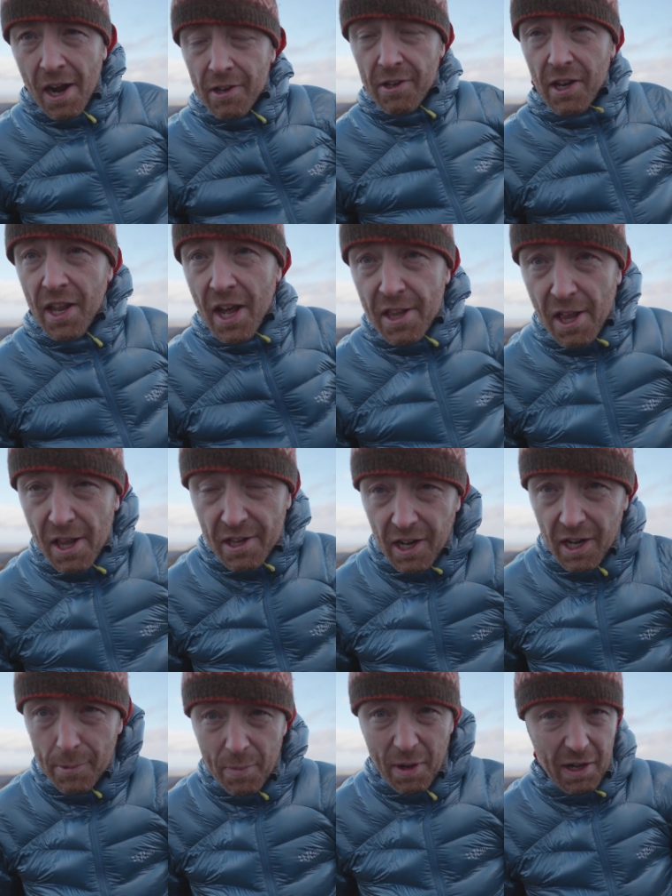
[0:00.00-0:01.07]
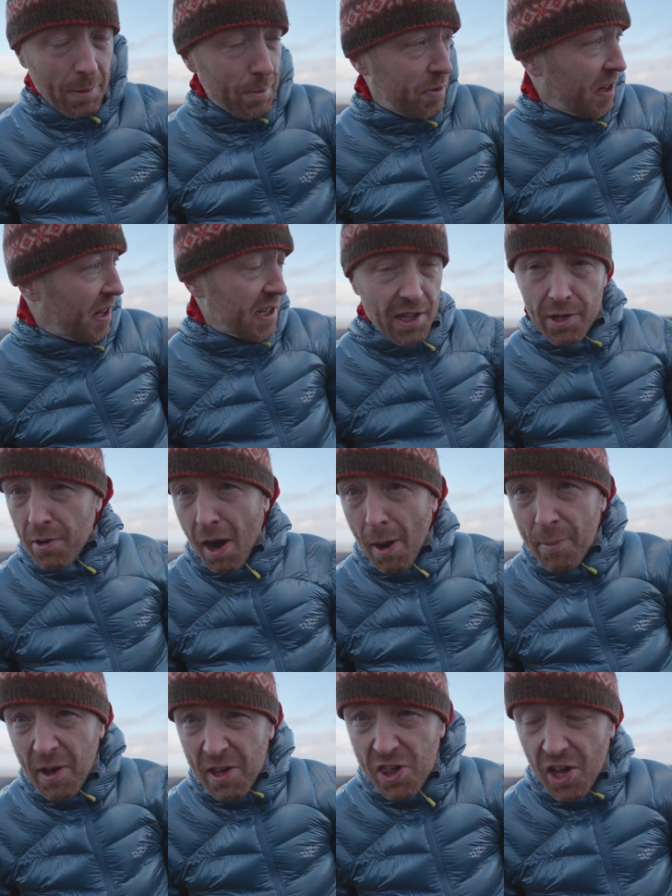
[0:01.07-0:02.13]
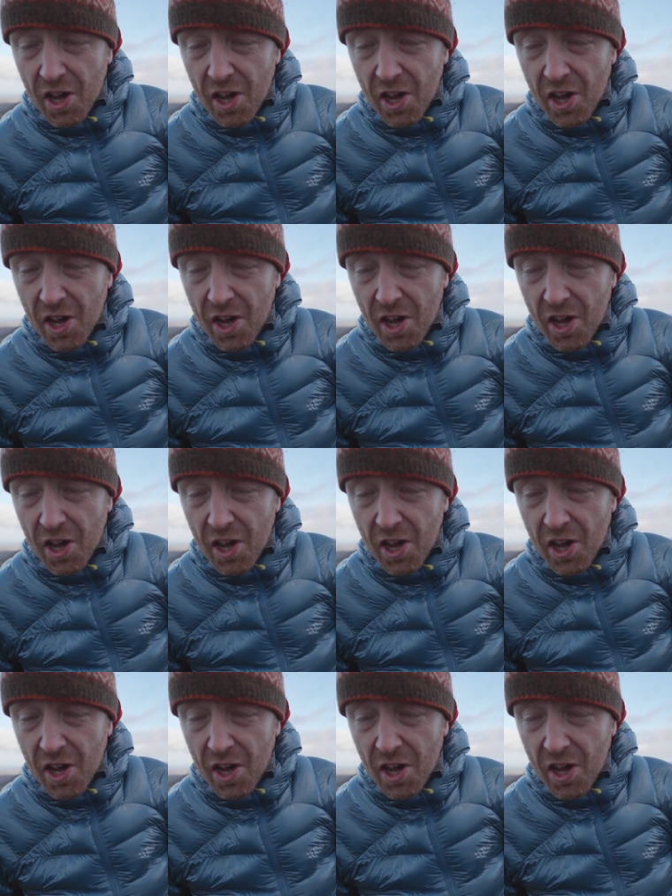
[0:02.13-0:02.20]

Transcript: sound on this is going to be completely rubbish.